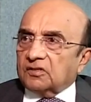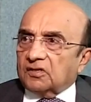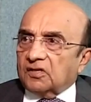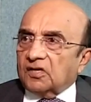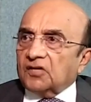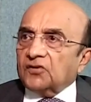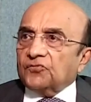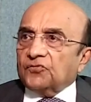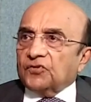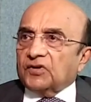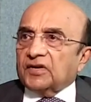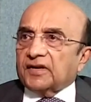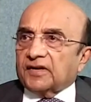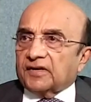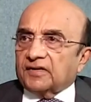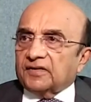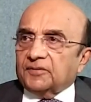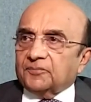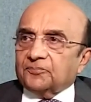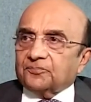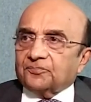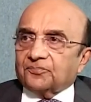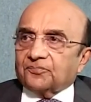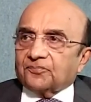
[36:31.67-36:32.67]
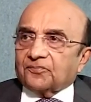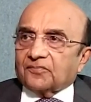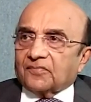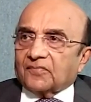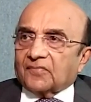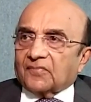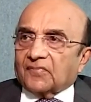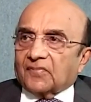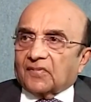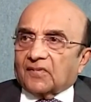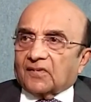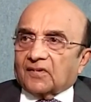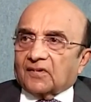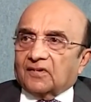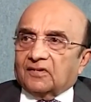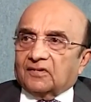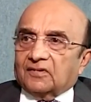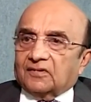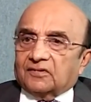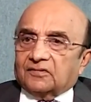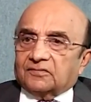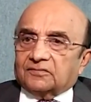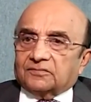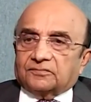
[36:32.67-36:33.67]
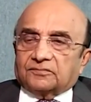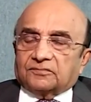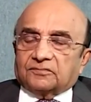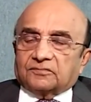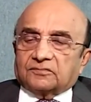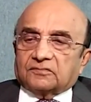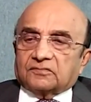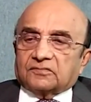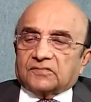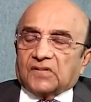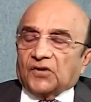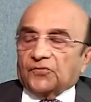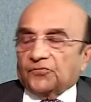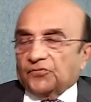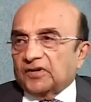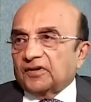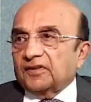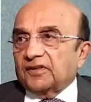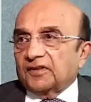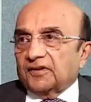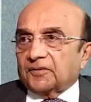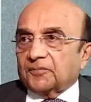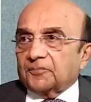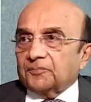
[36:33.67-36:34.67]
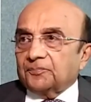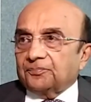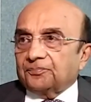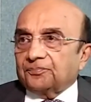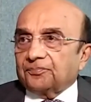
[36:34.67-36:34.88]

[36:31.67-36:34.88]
unwillingly, I went there.